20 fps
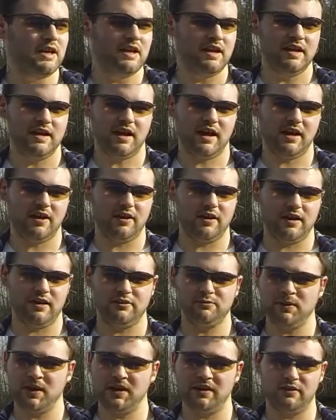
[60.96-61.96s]
as
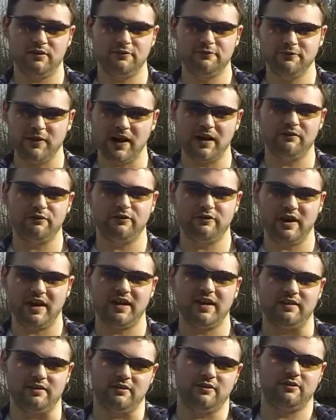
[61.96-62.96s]
many as 5
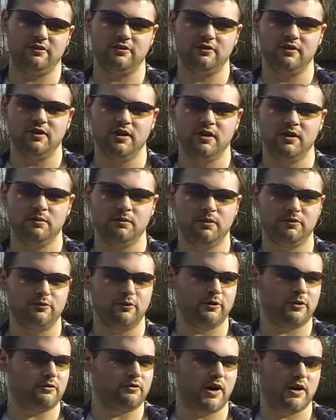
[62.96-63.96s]
seconds before
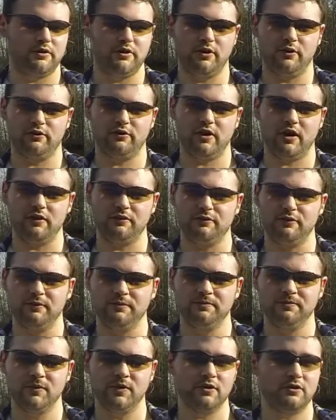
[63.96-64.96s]
the round goes off.
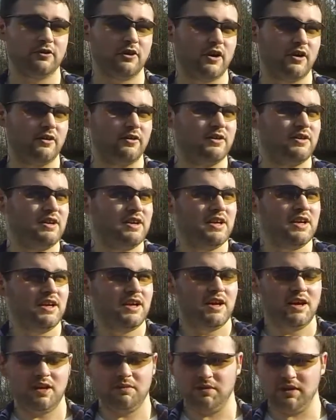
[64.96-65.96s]
So
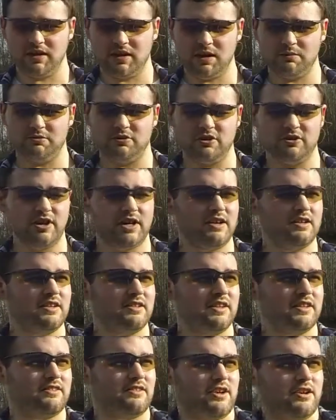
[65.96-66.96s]
I'm gonna keep shooting.
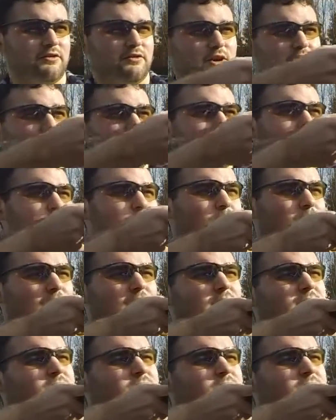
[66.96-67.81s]
Let's see if we can get some more.